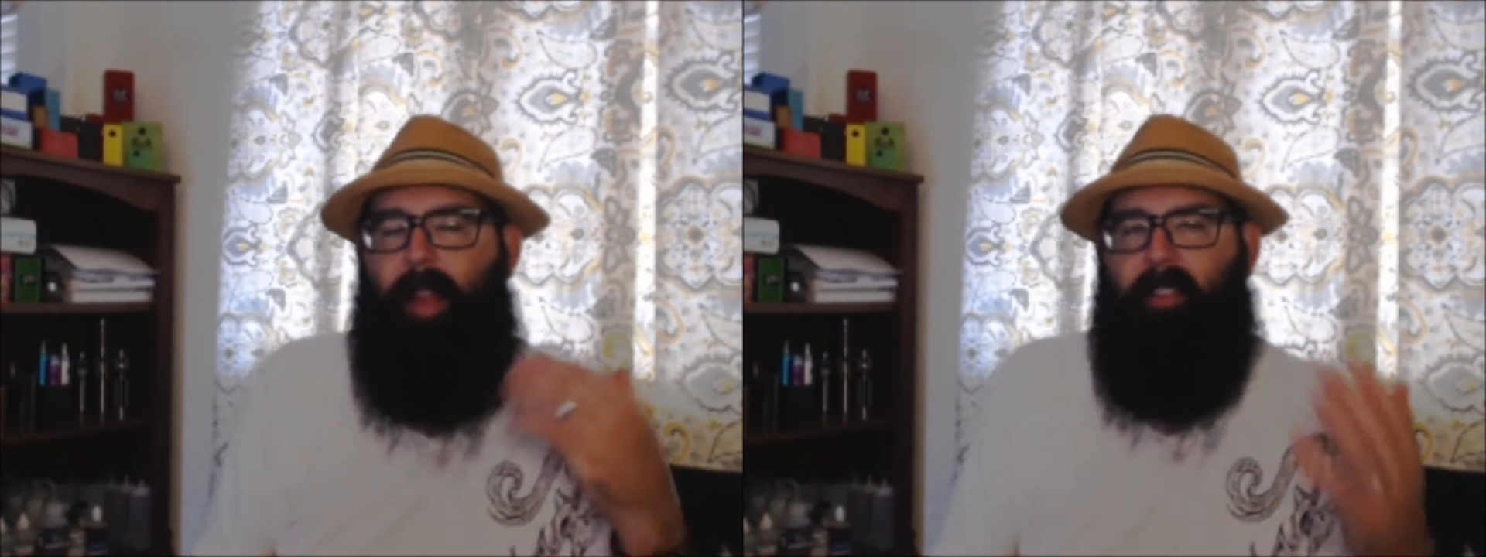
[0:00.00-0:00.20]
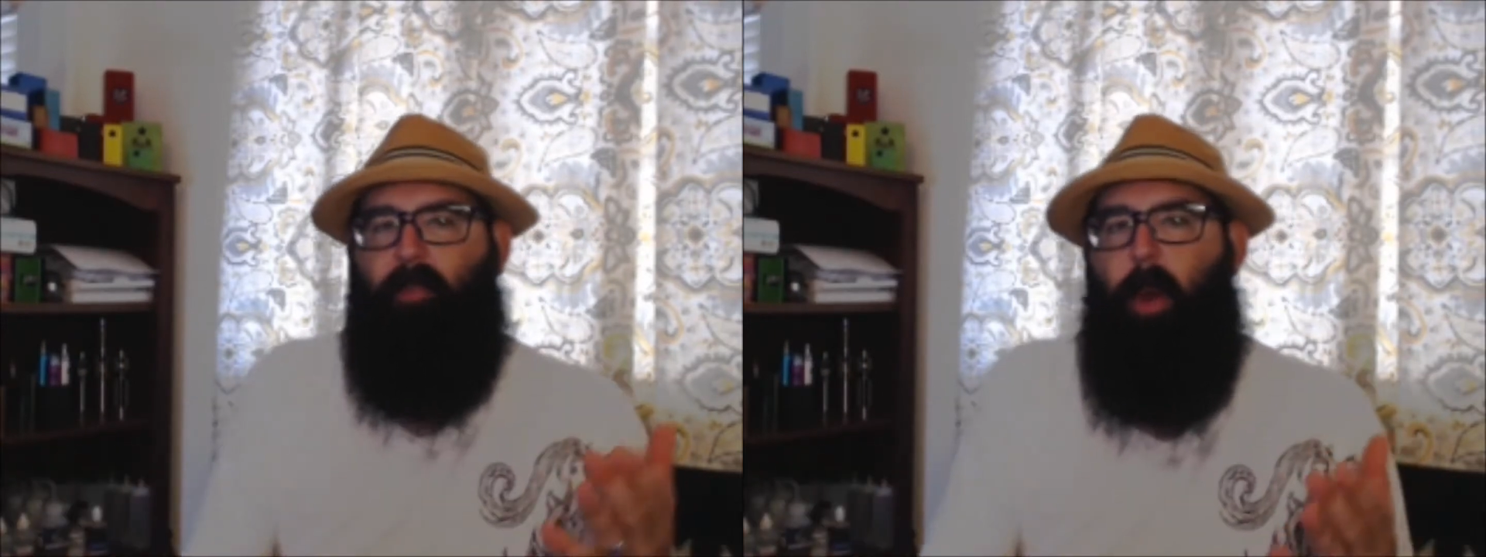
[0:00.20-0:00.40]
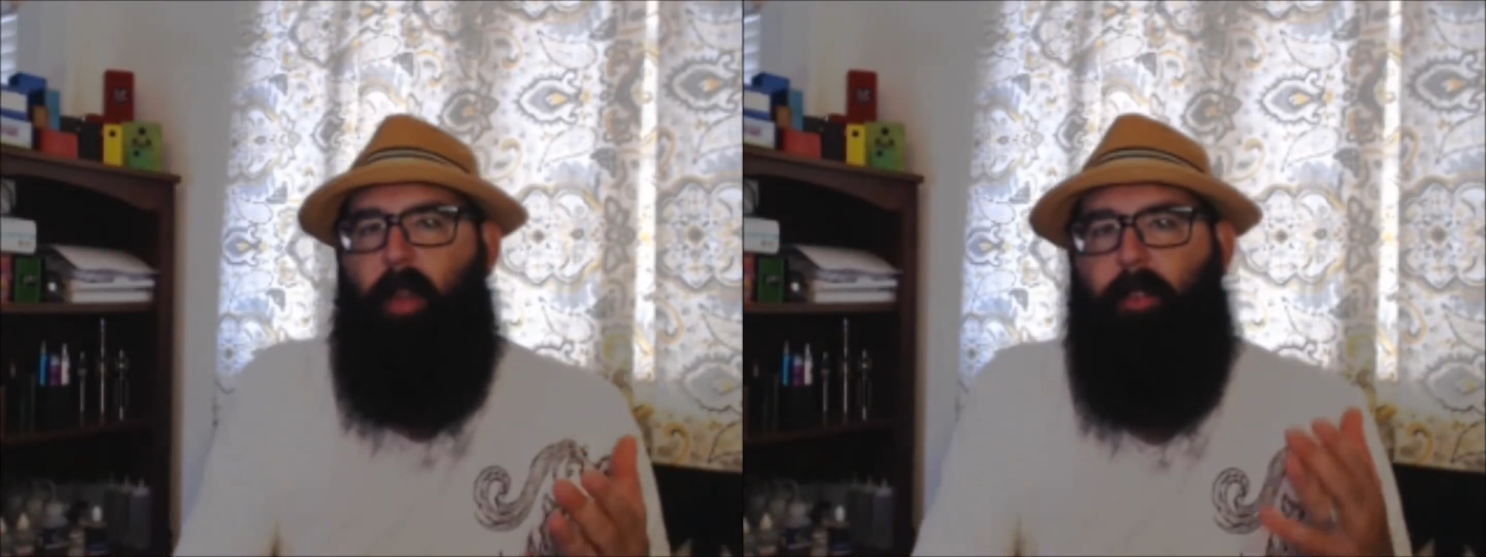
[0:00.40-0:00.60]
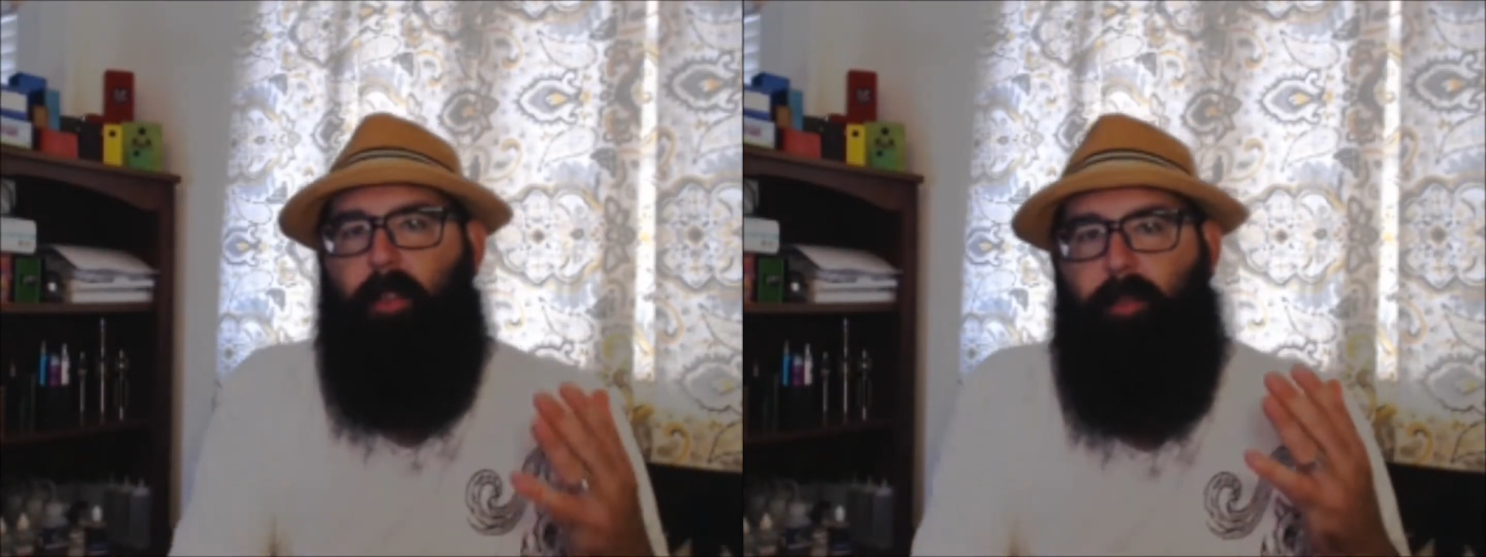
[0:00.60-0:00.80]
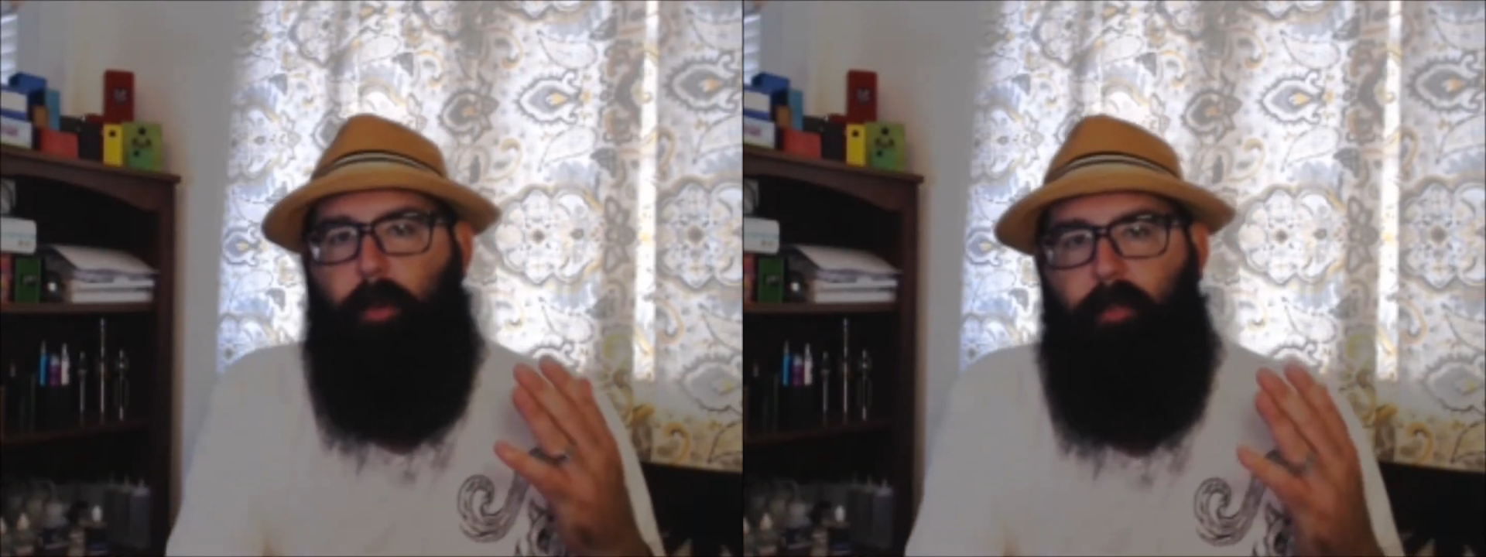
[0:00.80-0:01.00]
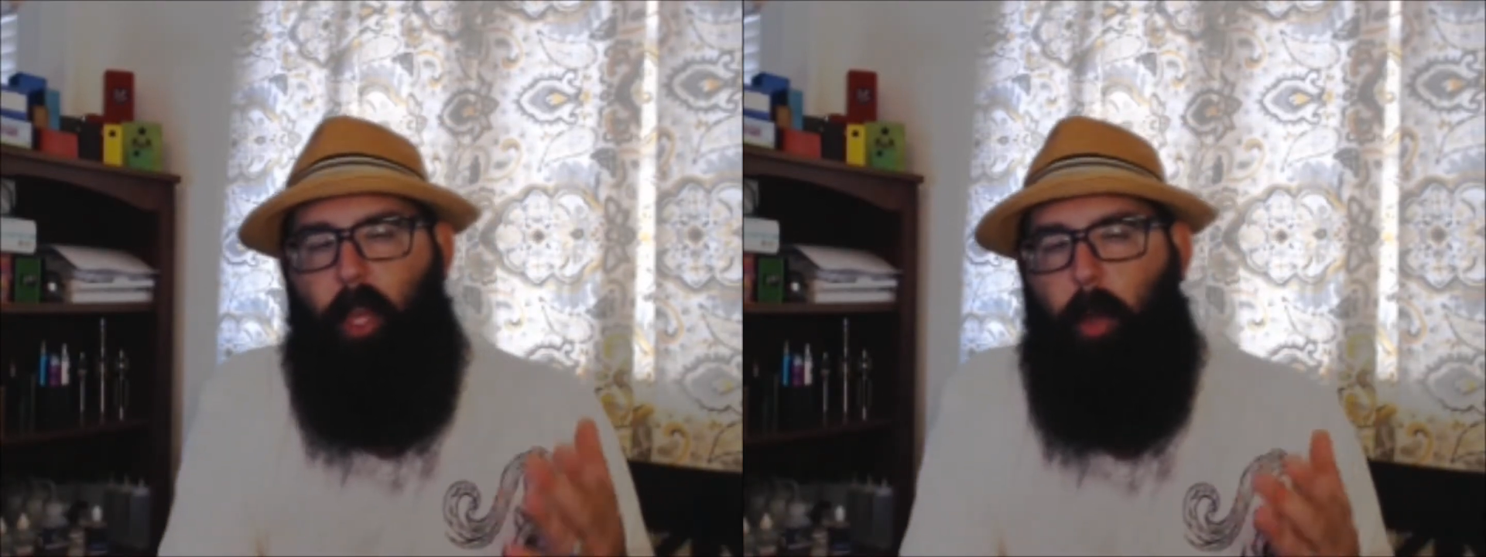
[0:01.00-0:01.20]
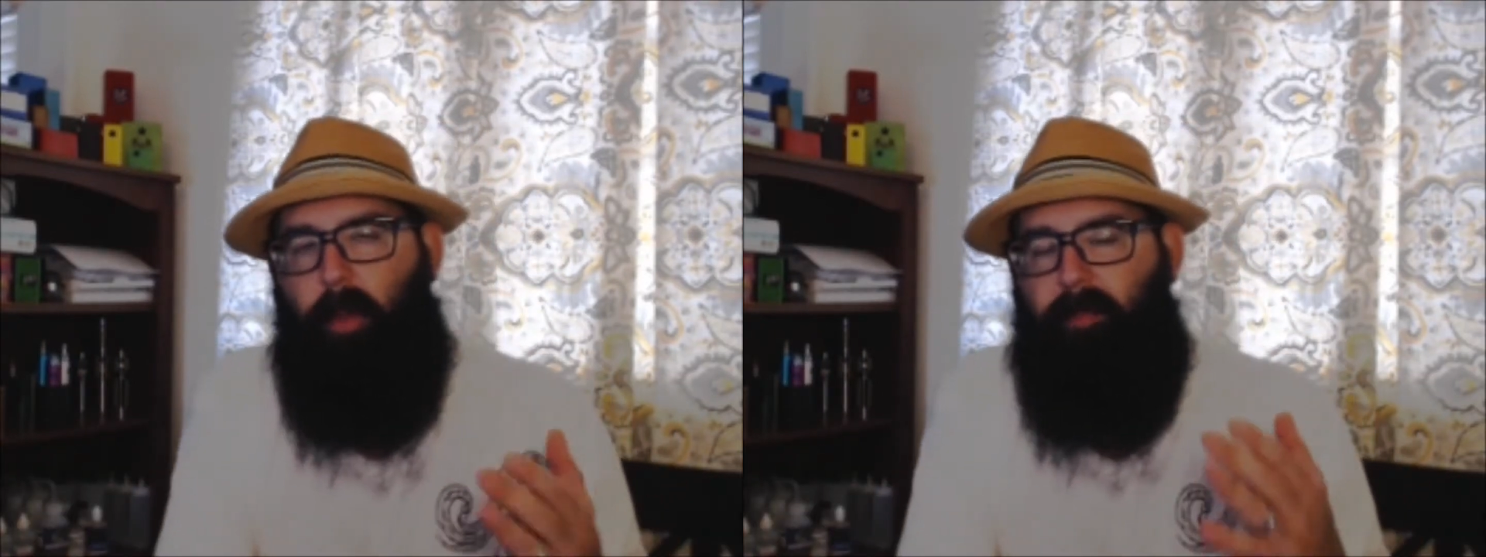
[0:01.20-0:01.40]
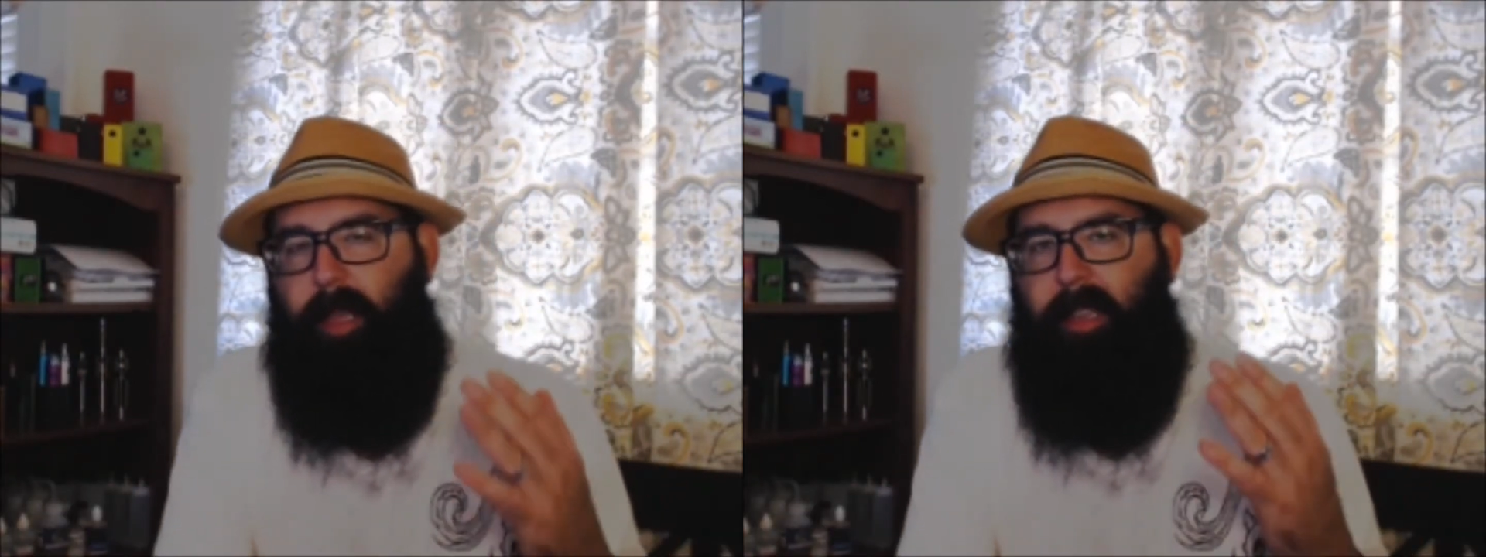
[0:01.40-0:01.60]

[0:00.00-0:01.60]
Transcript: and that's why the review